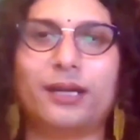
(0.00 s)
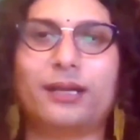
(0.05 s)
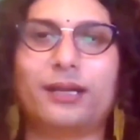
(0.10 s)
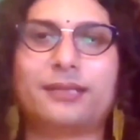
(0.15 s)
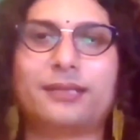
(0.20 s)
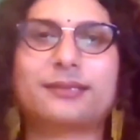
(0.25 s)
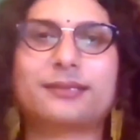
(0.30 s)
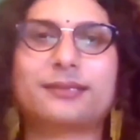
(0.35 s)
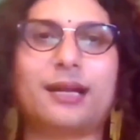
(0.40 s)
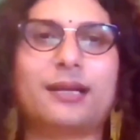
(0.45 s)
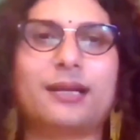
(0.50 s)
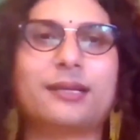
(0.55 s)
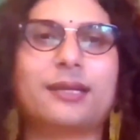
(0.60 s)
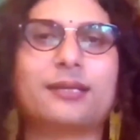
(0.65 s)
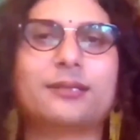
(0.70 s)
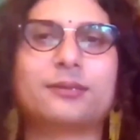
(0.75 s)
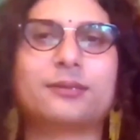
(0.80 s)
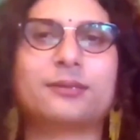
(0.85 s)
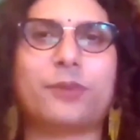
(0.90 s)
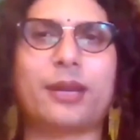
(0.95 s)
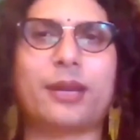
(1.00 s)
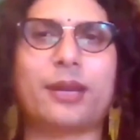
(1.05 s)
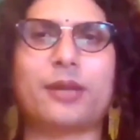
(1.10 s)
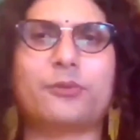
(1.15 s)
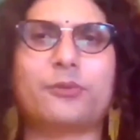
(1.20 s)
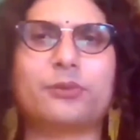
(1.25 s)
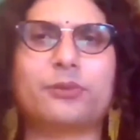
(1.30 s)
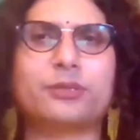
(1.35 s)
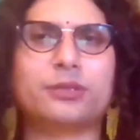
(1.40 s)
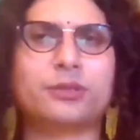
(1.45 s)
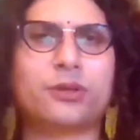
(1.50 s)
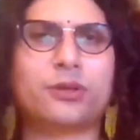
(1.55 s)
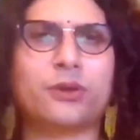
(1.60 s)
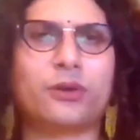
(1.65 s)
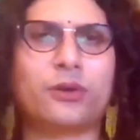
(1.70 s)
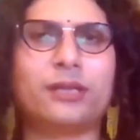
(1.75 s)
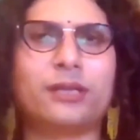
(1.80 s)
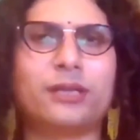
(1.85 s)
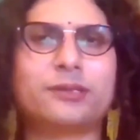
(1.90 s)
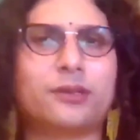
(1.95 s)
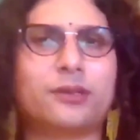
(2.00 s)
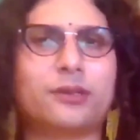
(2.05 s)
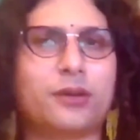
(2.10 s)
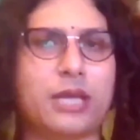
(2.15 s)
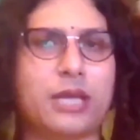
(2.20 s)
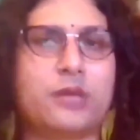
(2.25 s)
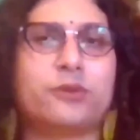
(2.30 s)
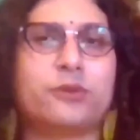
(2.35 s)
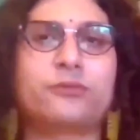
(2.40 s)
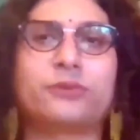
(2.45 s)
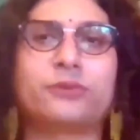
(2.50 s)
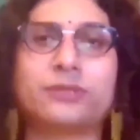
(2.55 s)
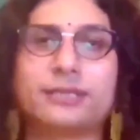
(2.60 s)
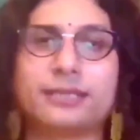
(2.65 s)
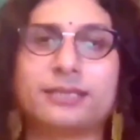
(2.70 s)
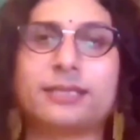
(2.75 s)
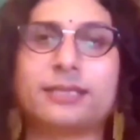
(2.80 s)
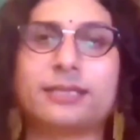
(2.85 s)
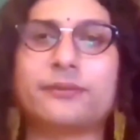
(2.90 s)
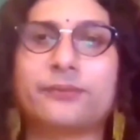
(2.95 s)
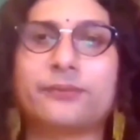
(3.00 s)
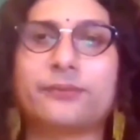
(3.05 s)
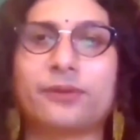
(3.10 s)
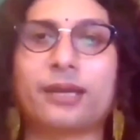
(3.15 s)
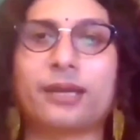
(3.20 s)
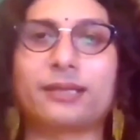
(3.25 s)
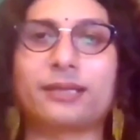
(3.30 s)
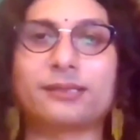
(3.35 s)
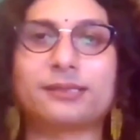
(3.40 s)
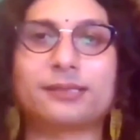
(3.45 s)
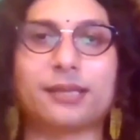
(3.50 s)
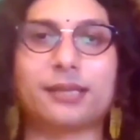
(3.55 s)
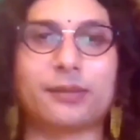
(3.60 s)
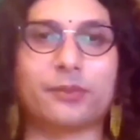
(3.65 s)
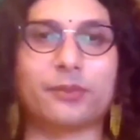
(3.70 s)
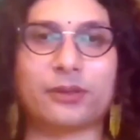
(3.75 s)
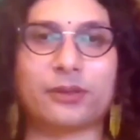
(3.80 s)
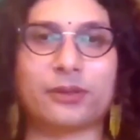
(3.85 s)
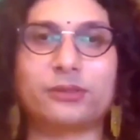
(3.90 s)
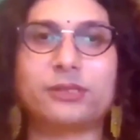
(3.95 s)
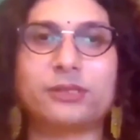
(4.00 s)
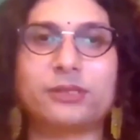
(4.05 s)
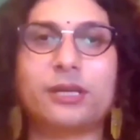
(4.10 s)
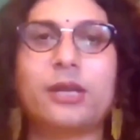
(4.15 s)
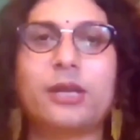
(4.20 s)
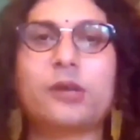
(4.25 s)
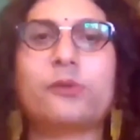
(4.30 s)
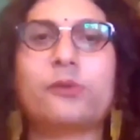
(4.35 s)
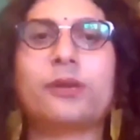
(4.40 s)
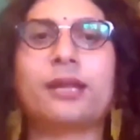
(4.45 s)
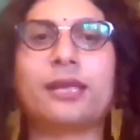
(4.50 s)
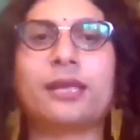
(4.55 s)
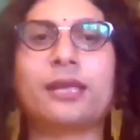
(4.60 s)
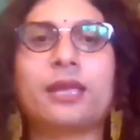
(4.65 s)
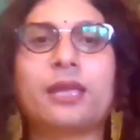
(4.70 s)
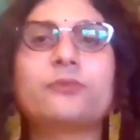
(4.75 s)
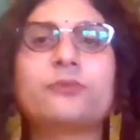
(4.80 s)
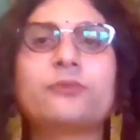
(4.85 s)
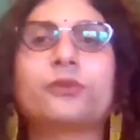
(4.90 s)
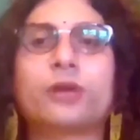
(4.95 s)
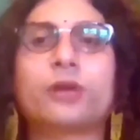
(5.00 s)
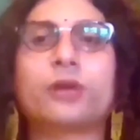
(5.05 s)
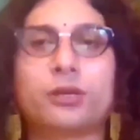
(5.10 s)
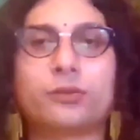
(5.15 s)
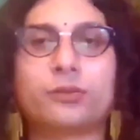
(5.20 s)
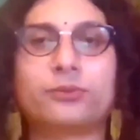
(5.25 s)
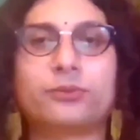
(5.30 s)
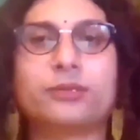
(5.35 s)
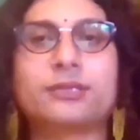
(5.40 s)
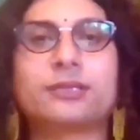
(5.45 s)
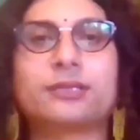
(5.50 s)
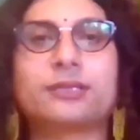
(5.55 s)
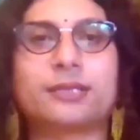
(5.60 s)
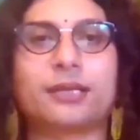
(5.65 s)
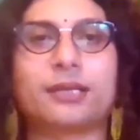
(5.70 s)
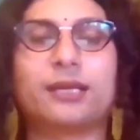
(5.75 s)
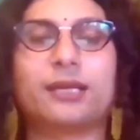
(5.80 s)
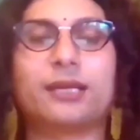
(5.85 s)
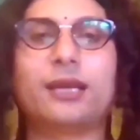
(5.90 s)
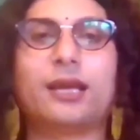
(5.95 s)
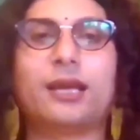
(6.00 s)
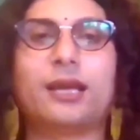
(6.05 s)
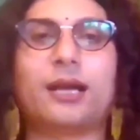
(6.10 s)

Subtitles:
it started when I was in college or university, if you can say, because when I came for university,